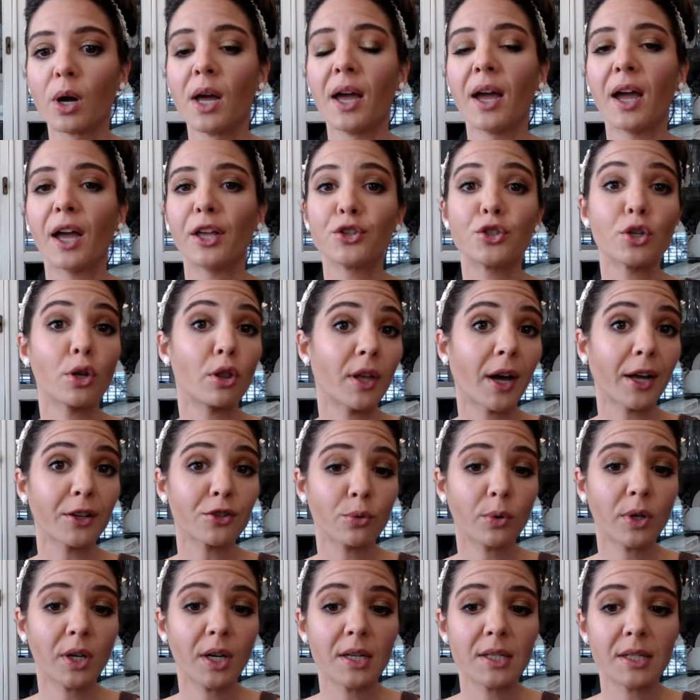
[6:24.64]
And so that's
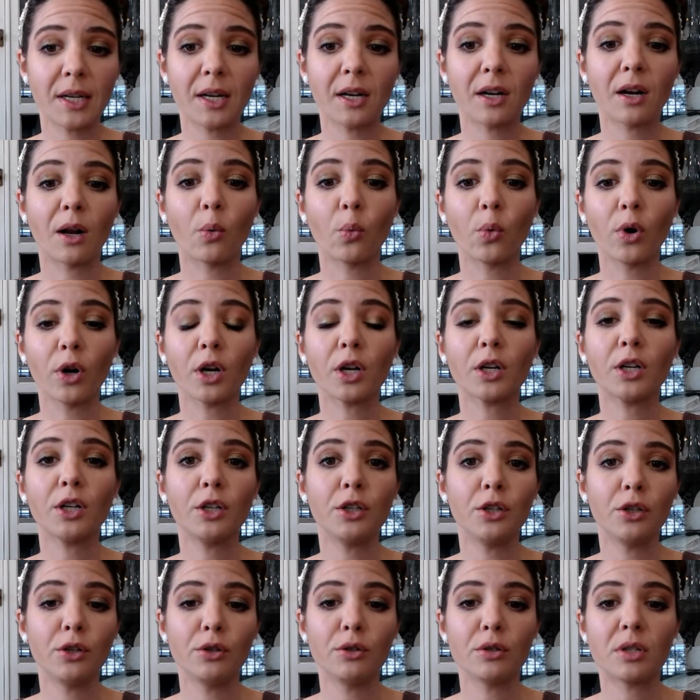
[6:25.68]
what I did. And we're going to
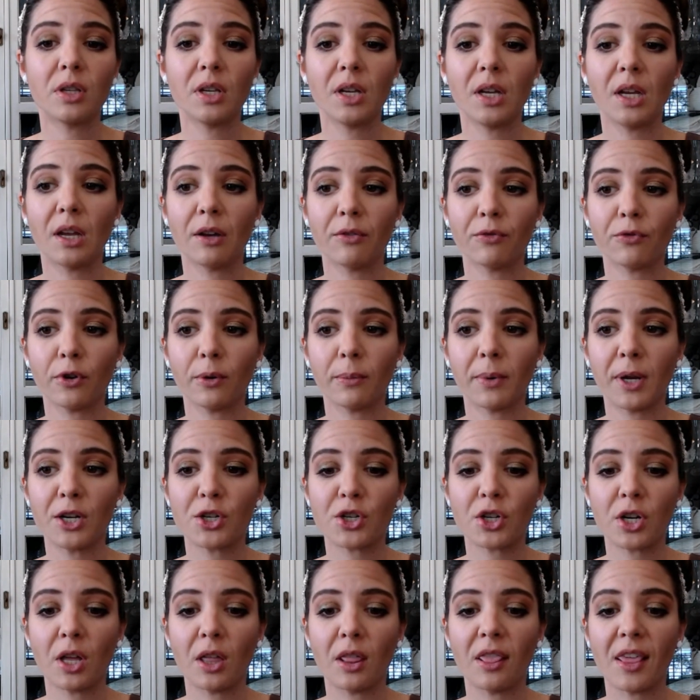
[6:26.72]
use the
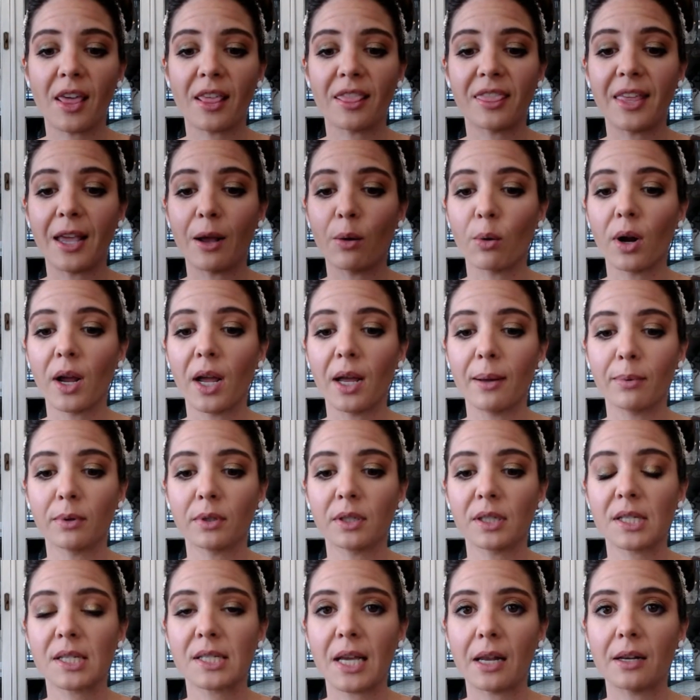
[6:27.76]
information that they were able to
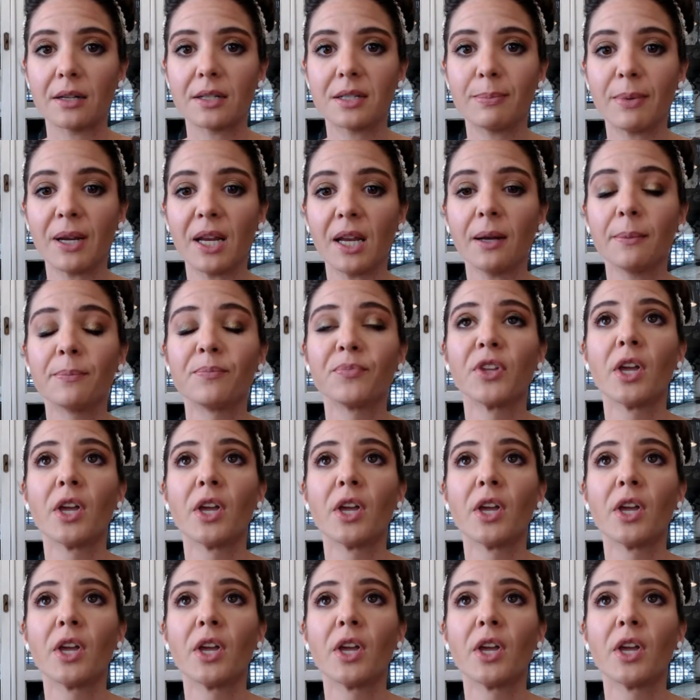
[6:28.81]
send me.